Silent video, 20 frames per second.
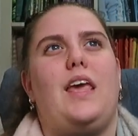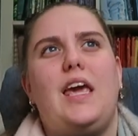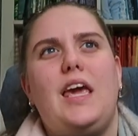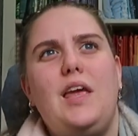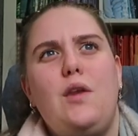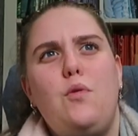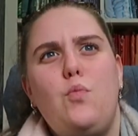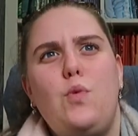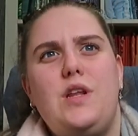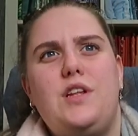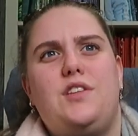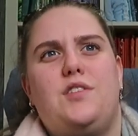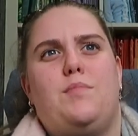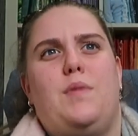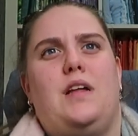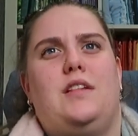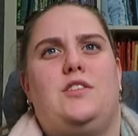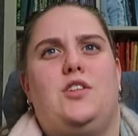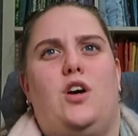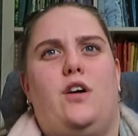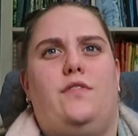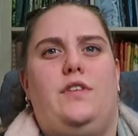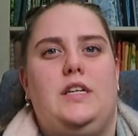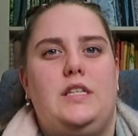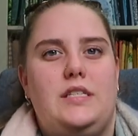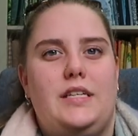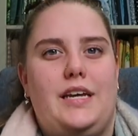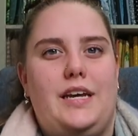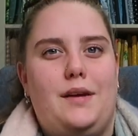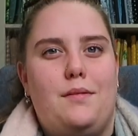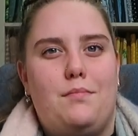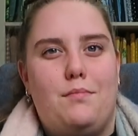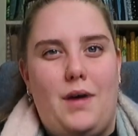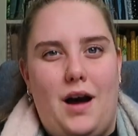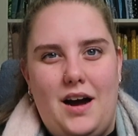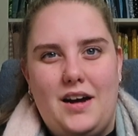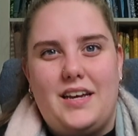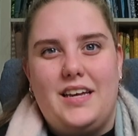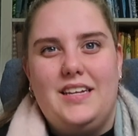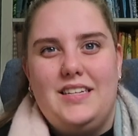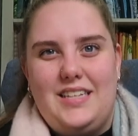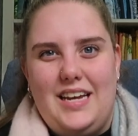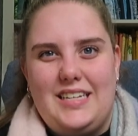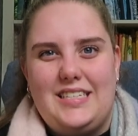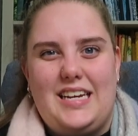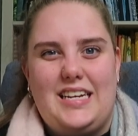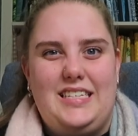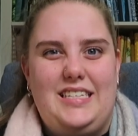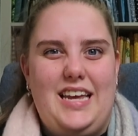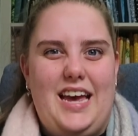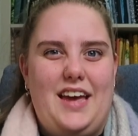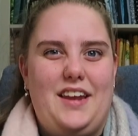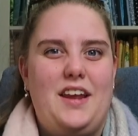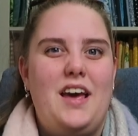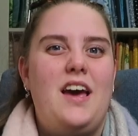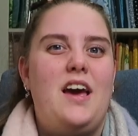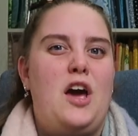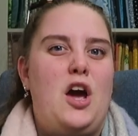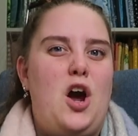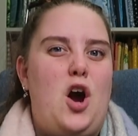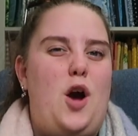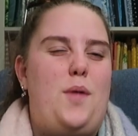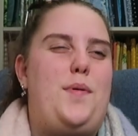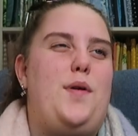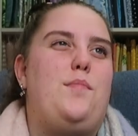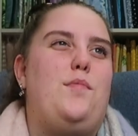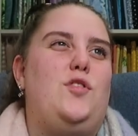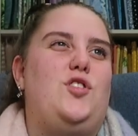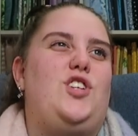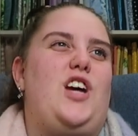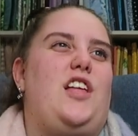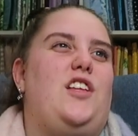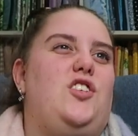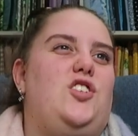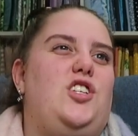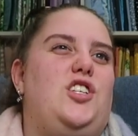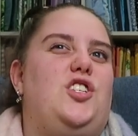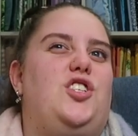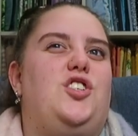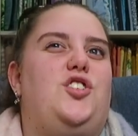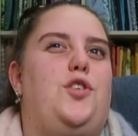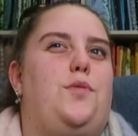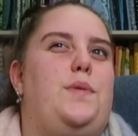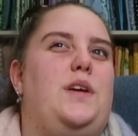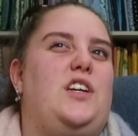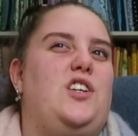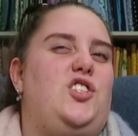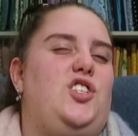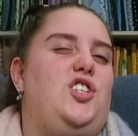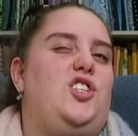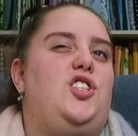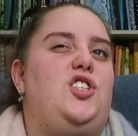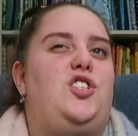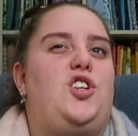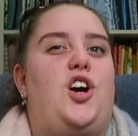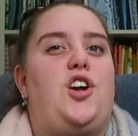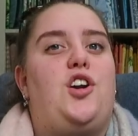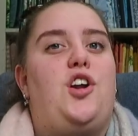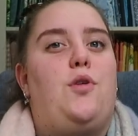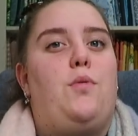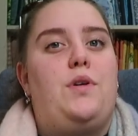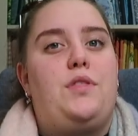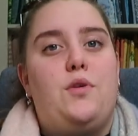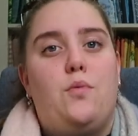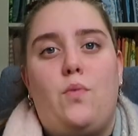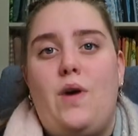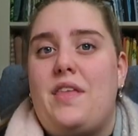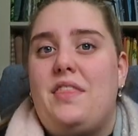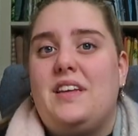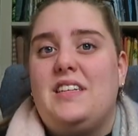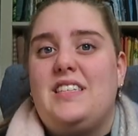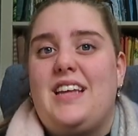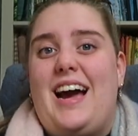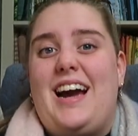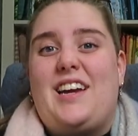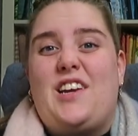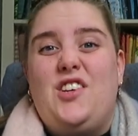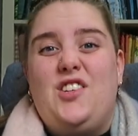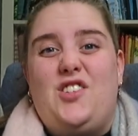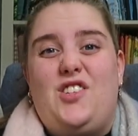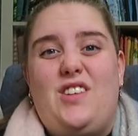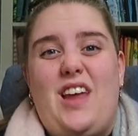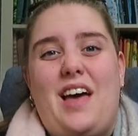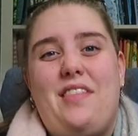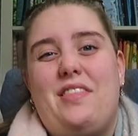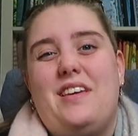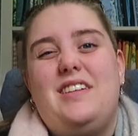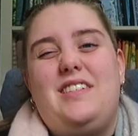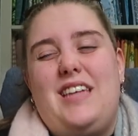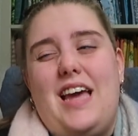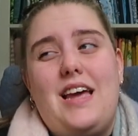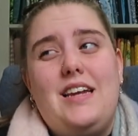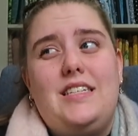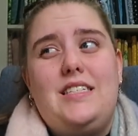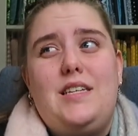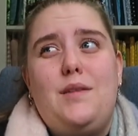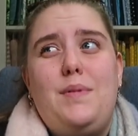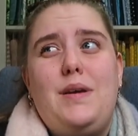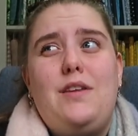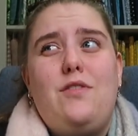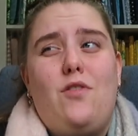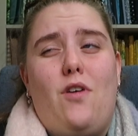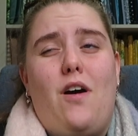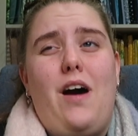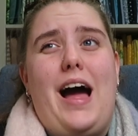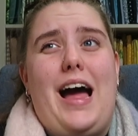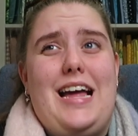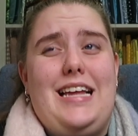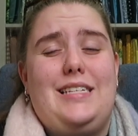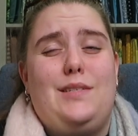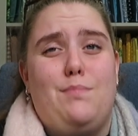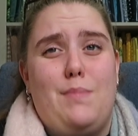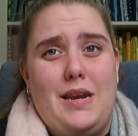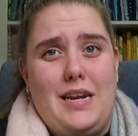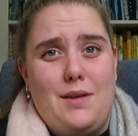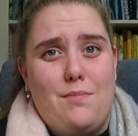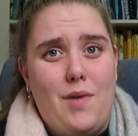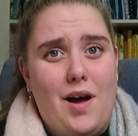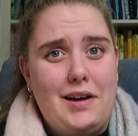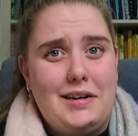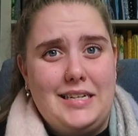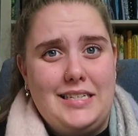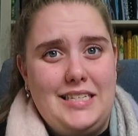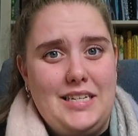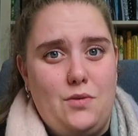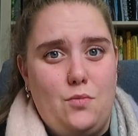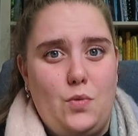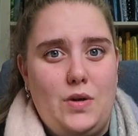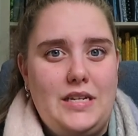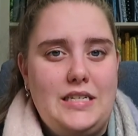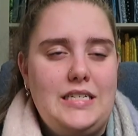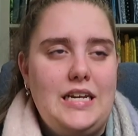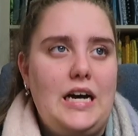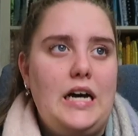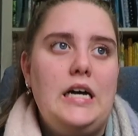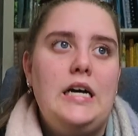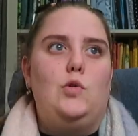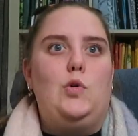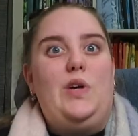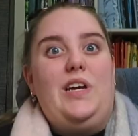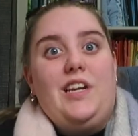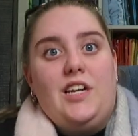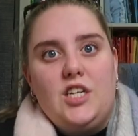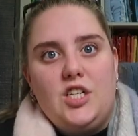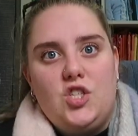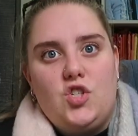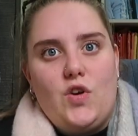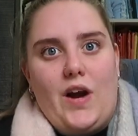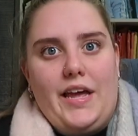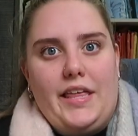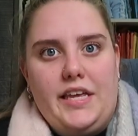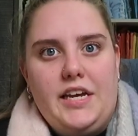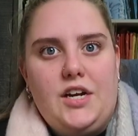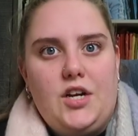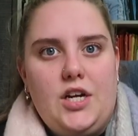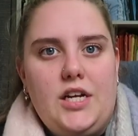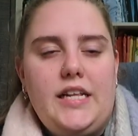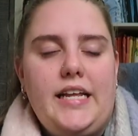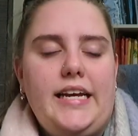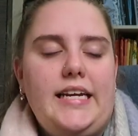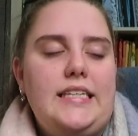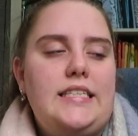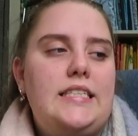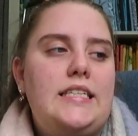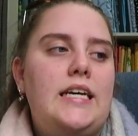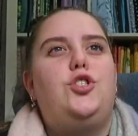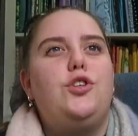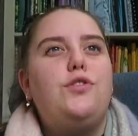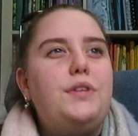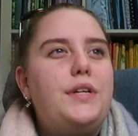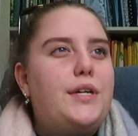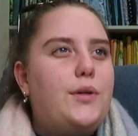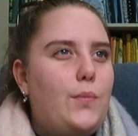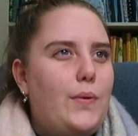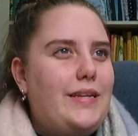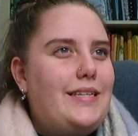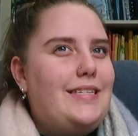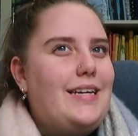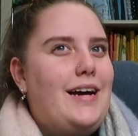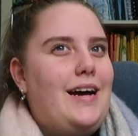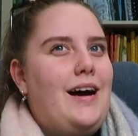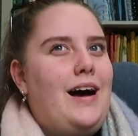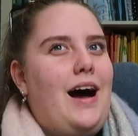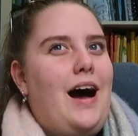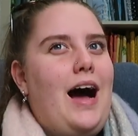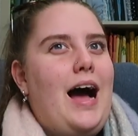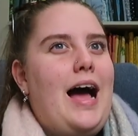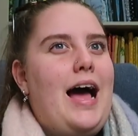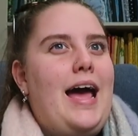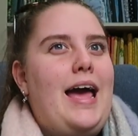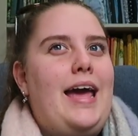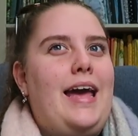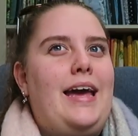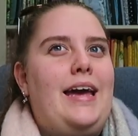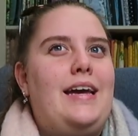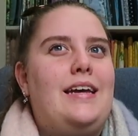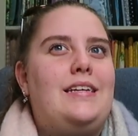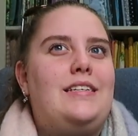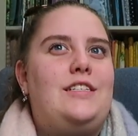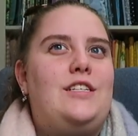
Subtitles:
in winter months, obviously, markets, as I said, are a bit more challenging to do because you just don't know what the weather's like. And there tends to be not as many markets in winter, or in Australia at least. During winter, I